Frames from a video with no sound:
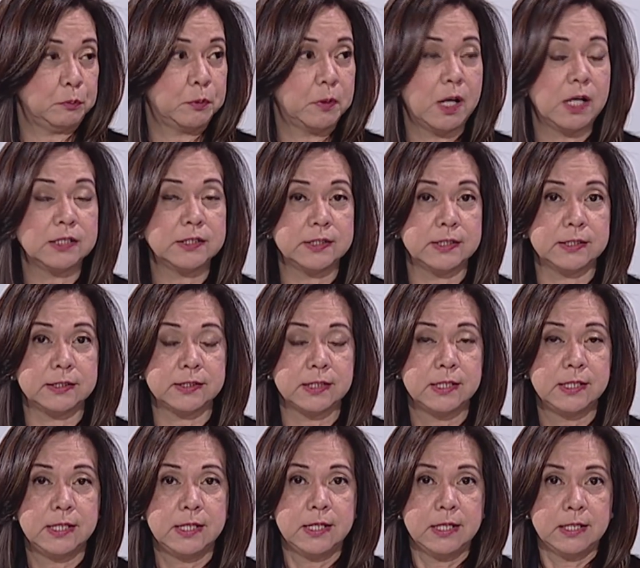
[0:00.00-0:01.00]
process,
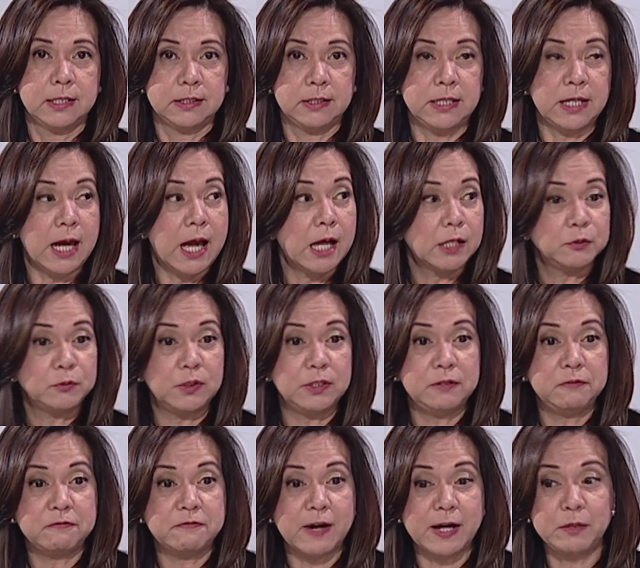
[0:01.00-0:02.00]
they
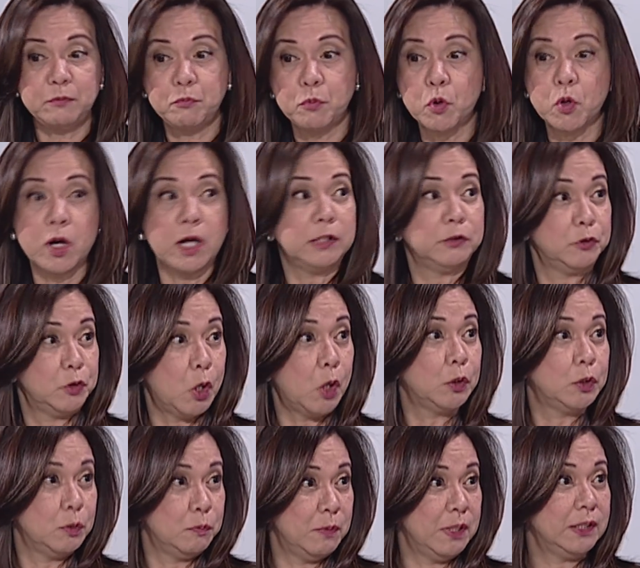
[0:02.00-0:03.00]
actually find more
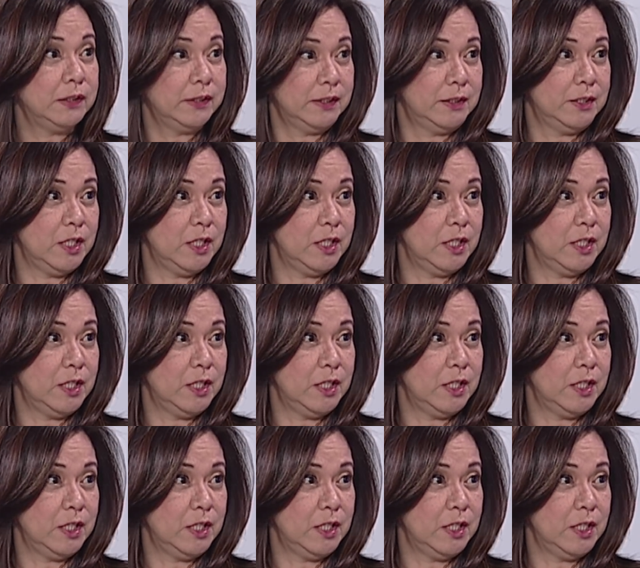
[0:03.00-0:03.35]
undocumented